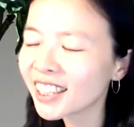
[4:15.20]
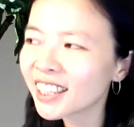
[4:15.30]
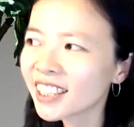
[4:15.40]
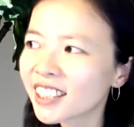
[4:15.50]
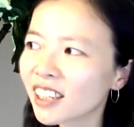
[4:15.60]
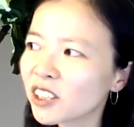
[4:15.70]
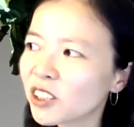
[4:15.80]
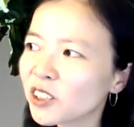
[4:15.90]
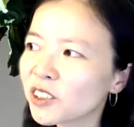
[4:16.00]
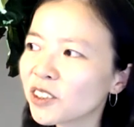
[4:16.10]

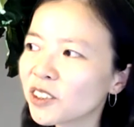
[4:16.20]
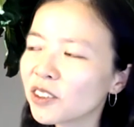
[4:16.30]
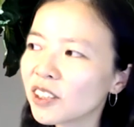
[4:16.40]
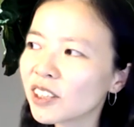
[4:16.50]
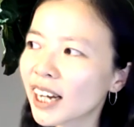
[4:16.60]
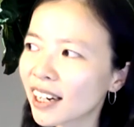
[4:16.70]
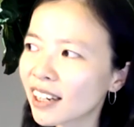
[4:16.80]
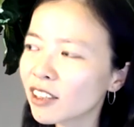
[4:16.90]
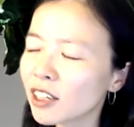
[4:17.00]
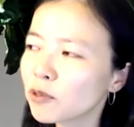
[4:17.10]
So
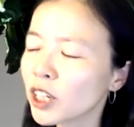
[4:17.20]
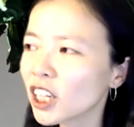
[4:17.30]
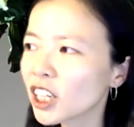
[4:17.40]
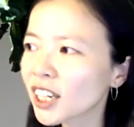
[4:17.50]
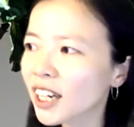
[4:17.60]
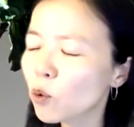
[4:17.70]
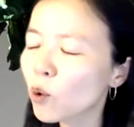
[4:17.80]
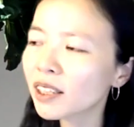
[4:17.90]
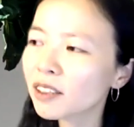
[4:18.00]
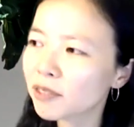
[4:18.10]
now, if we look at
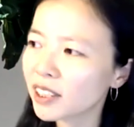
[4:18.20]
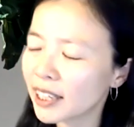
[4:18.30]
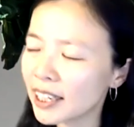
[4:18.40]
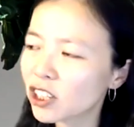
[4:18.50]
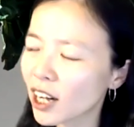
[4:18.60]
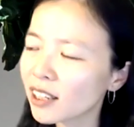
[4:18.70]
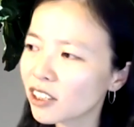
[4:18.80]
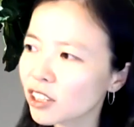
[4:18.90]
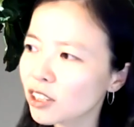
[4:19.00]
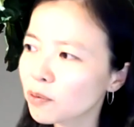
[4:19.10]
one of the key
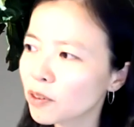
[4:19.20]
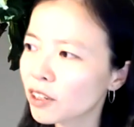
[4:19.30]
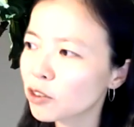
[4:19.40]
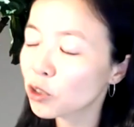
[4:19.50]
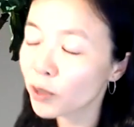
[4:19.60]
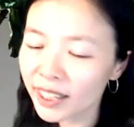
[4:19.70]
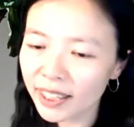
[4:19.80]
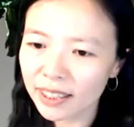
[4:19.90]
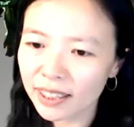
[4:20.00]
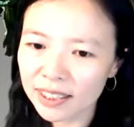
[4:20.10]
challenges for training
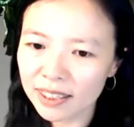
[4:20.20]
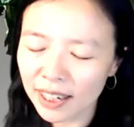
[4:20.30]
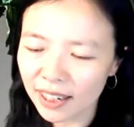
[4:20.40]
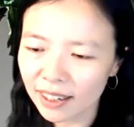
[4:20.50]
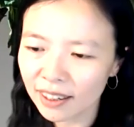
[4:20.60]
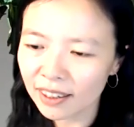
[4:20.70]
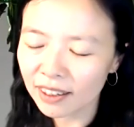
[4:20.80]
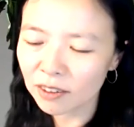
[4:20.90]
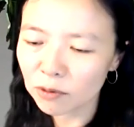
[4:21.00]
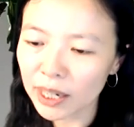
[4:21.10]
these
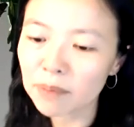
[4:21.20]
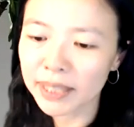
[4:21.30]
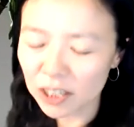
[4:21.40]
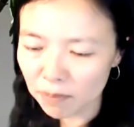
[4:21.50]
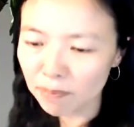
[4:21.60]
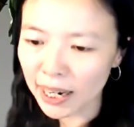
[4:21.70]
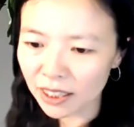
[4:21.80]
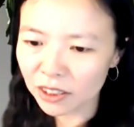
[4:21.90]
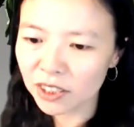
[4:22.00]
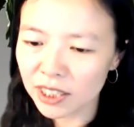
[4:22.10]
recommendation
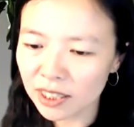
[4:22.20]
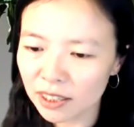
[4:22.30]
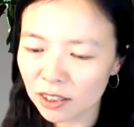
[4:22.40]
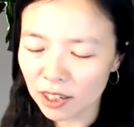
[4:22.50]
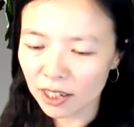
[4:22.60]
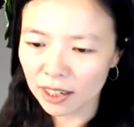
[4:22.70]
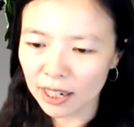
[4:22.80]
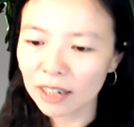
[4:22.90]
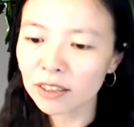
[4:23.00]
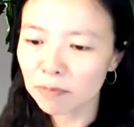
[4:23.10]
models
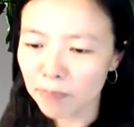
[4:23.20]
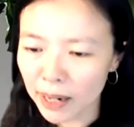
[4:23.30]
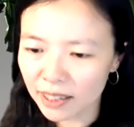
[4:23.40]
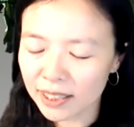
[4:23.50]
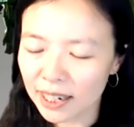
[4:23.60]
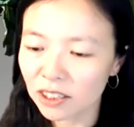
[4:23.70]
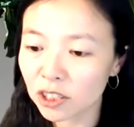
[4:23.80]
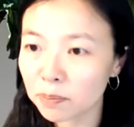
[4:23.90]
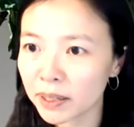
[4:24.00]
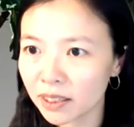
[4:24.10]
out of box on
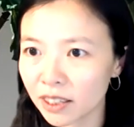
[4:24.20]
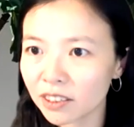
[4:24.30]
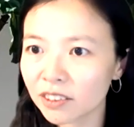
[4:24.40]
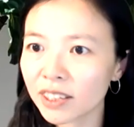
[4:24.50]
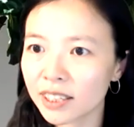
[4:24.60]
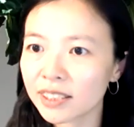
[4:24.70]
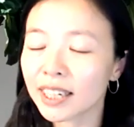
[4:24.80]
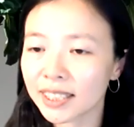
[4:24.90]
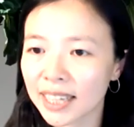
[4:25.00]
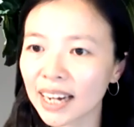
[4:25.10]
GPU is
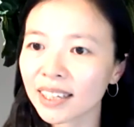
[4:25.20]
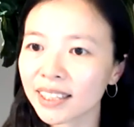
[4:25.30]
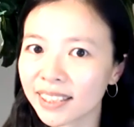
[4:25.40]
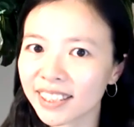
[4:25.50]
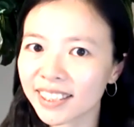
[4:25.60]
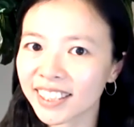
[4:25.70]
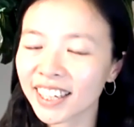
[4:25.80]
exactly this.